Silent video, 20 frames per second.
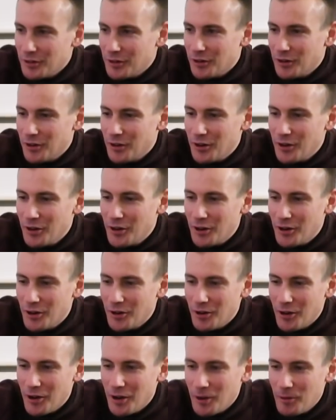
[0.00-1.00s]

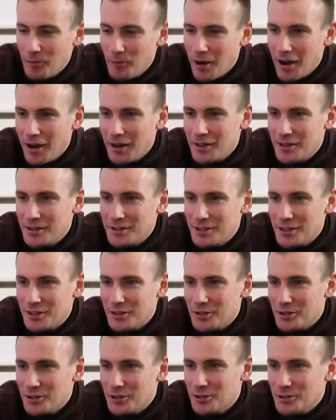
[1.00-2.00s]
Oh, I won because I
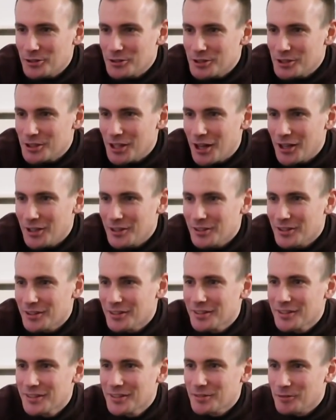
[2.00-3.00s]
got your stone.
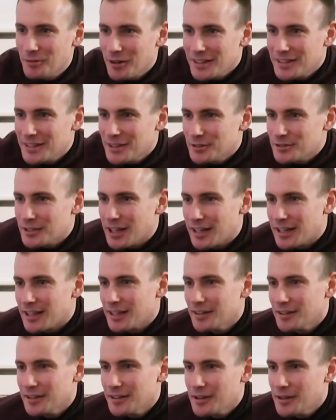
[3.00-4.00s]
One nil,
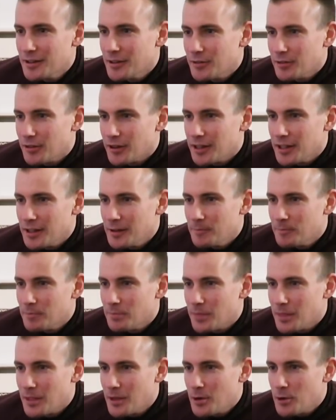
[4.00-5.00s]
daddy. Ready?
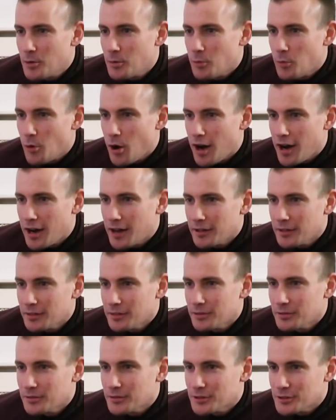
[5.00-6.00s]

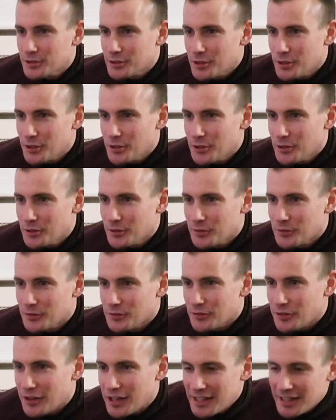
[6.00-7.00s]
One, two,
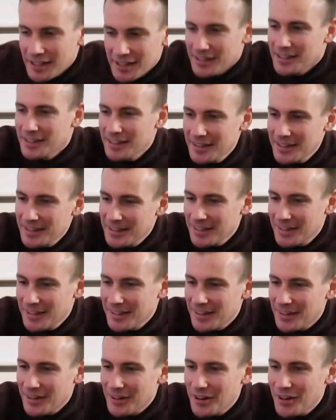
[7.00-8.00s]
three.
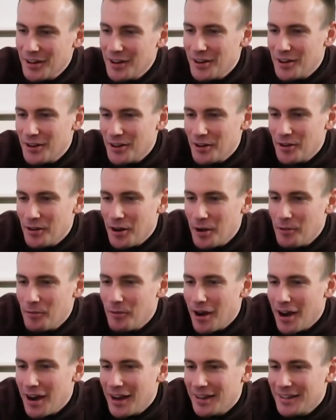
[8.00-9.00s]
Oh, I
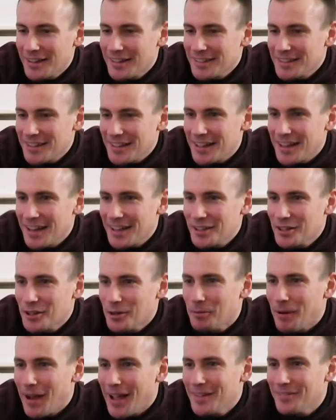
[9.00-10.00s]
won because I cut
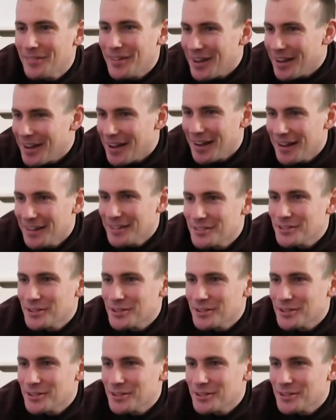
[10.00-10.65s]
your paper.